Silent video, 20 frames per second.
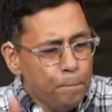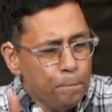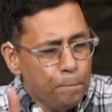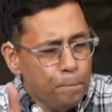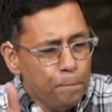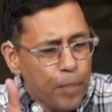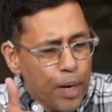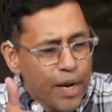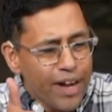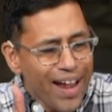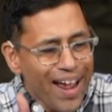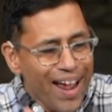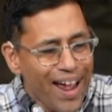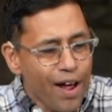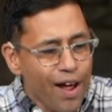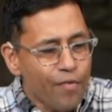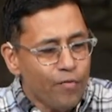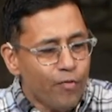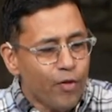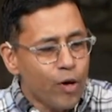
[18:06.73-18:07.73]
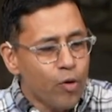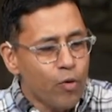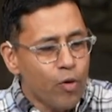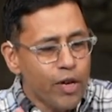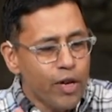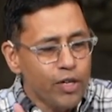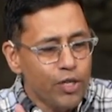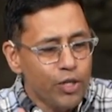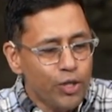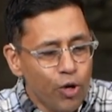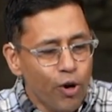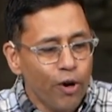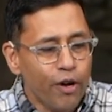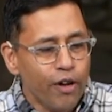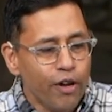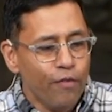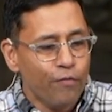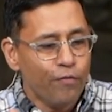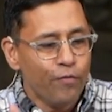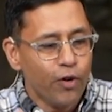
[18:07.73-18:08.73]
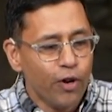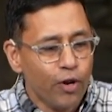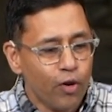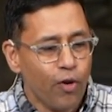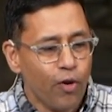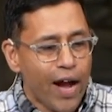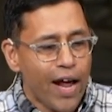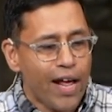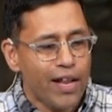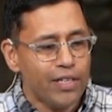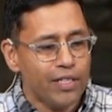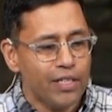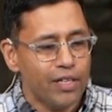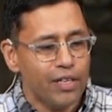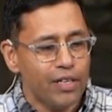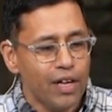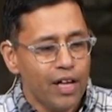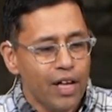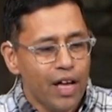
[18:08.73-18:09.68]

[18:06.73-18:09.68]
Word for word: But everyone took it for granted